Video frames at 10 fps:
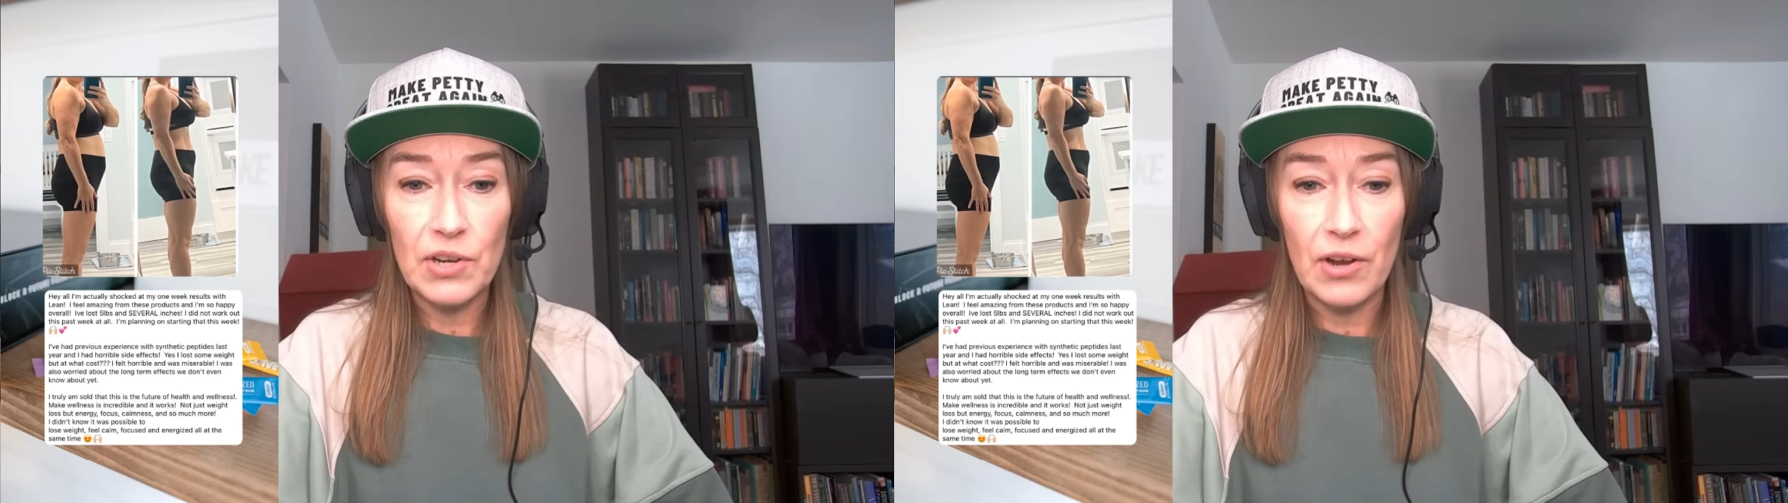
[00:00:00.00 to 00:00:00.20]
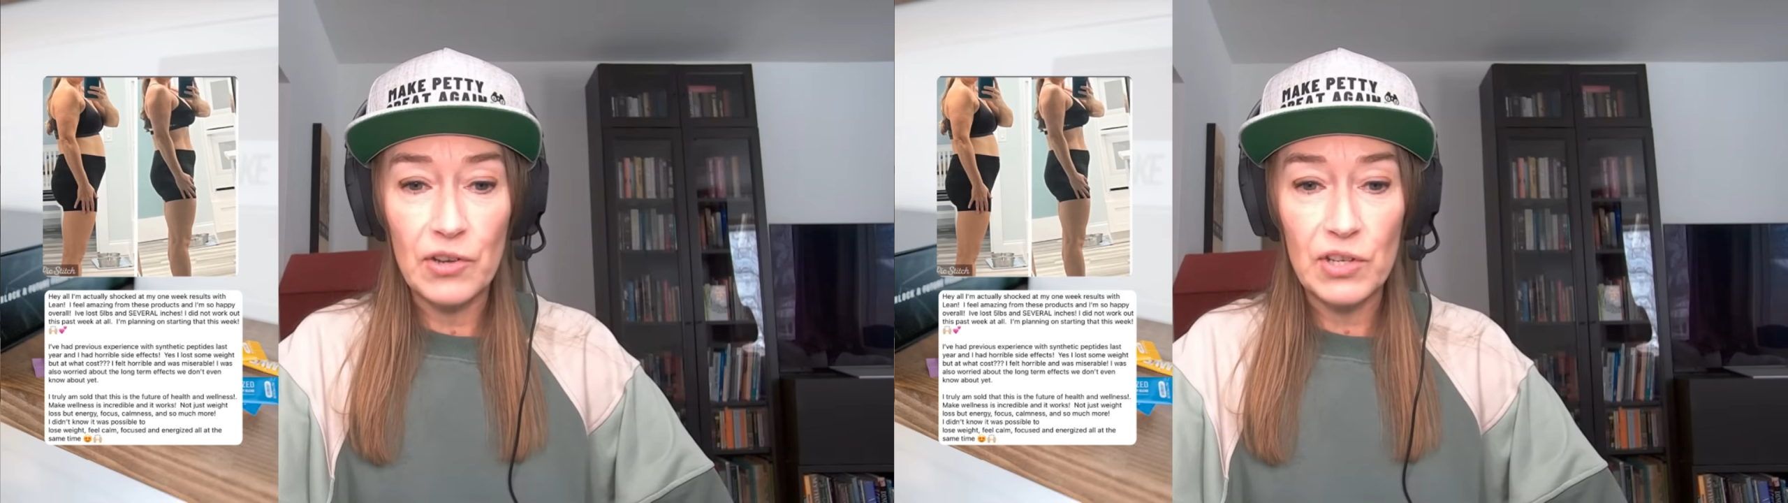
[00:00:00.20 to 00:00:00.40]

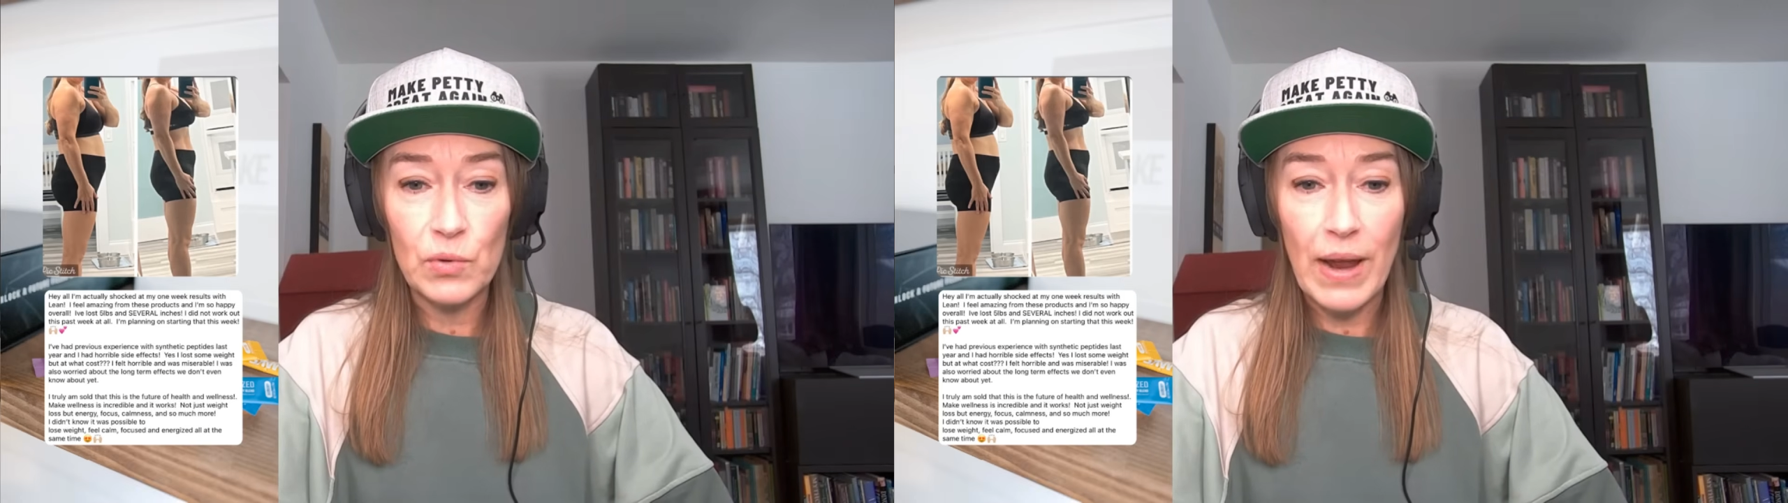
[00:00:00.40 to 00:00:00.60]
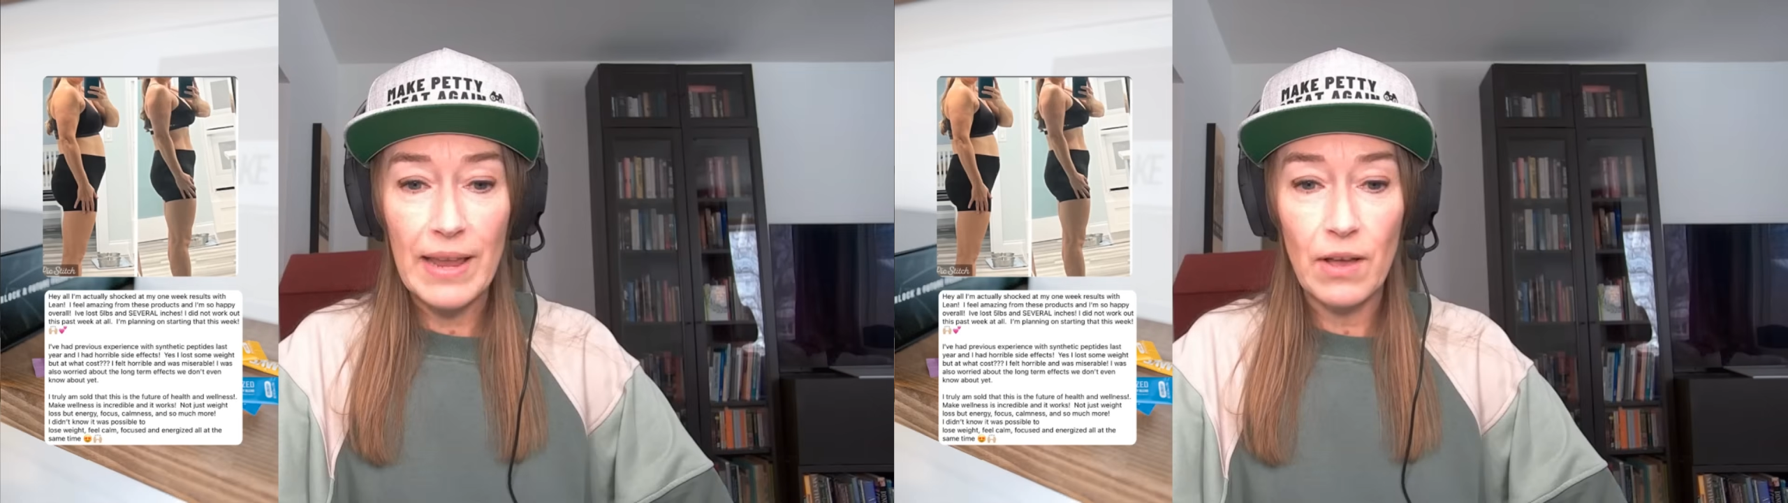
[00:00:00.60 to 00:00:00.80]
Not
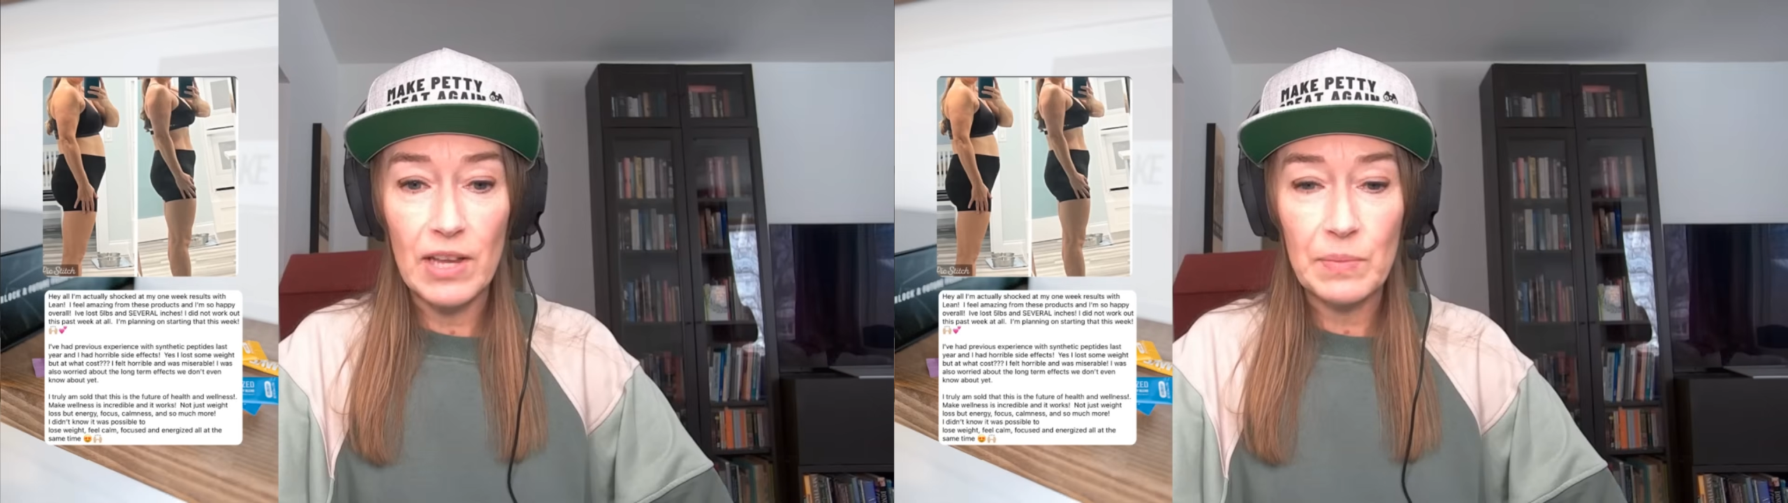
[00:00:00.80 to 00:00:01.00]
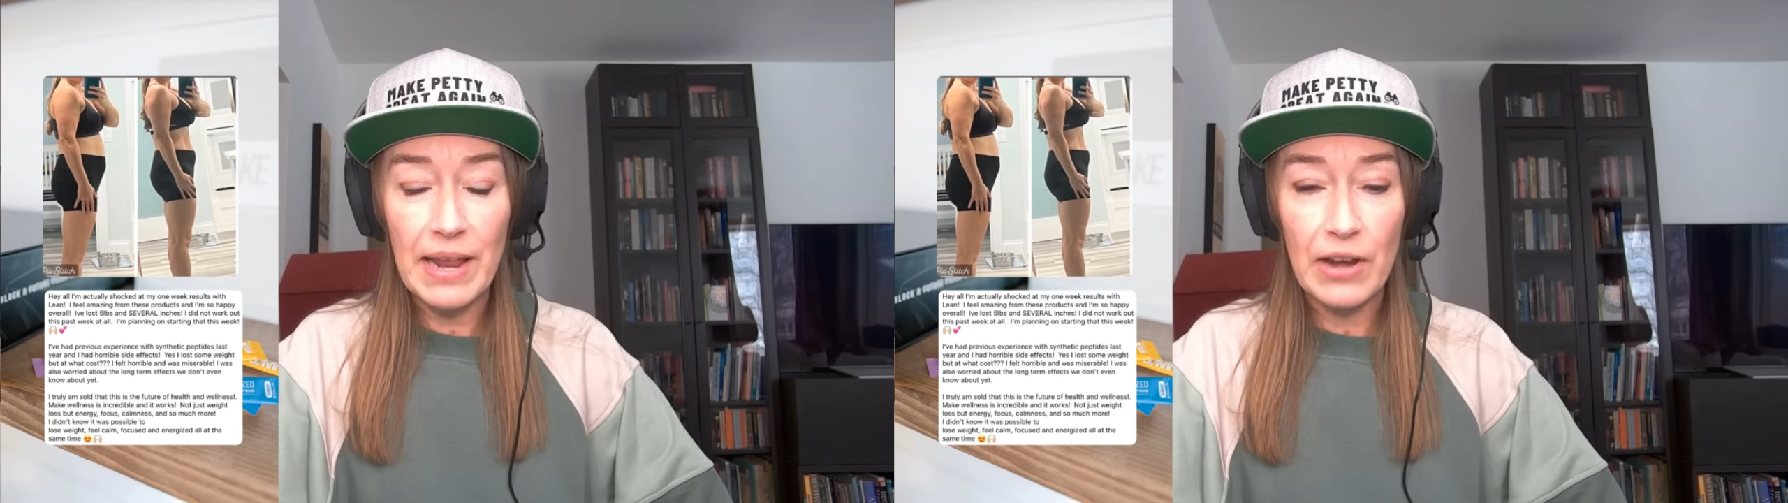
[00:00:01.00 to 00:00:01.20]
just weight
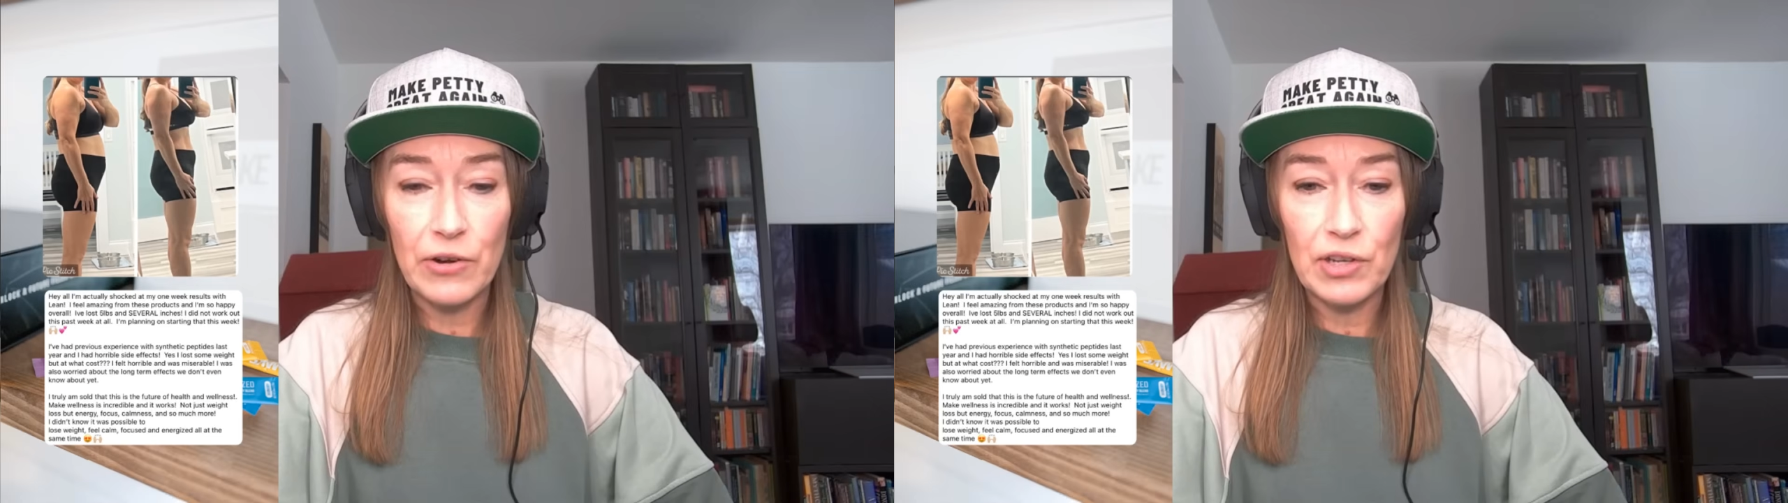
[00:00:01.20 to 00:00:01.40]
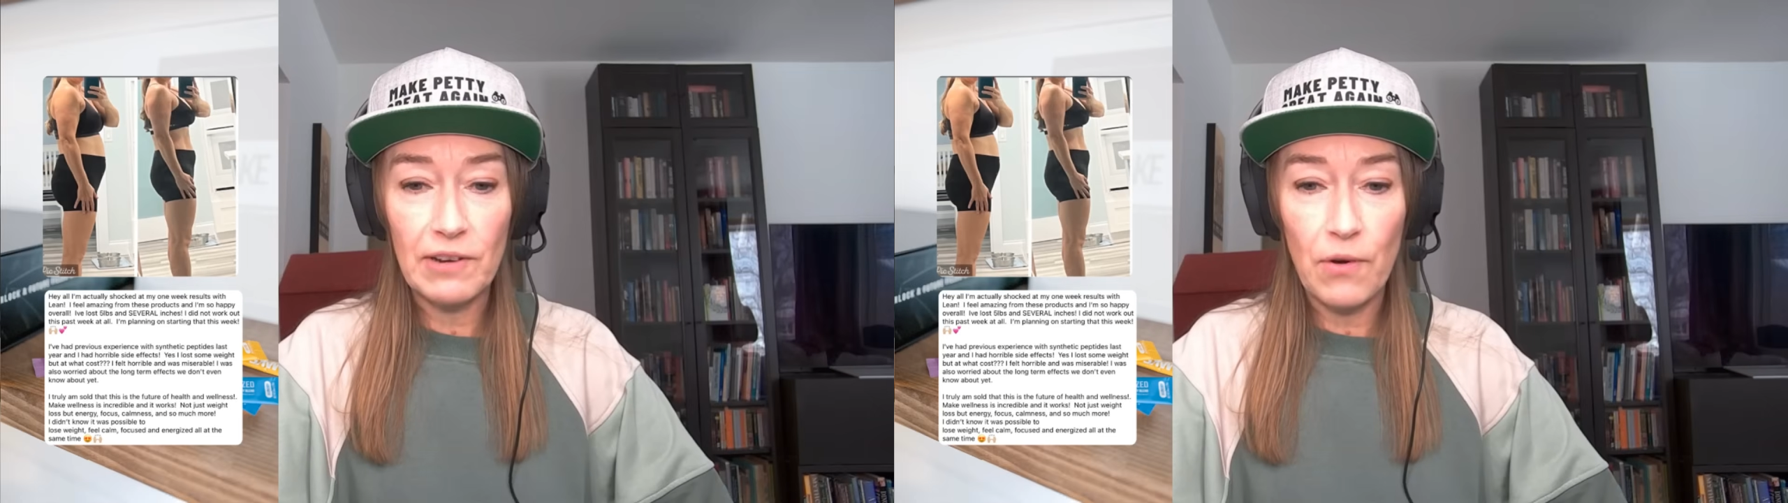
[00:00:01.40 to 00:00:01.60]
loss, but energy,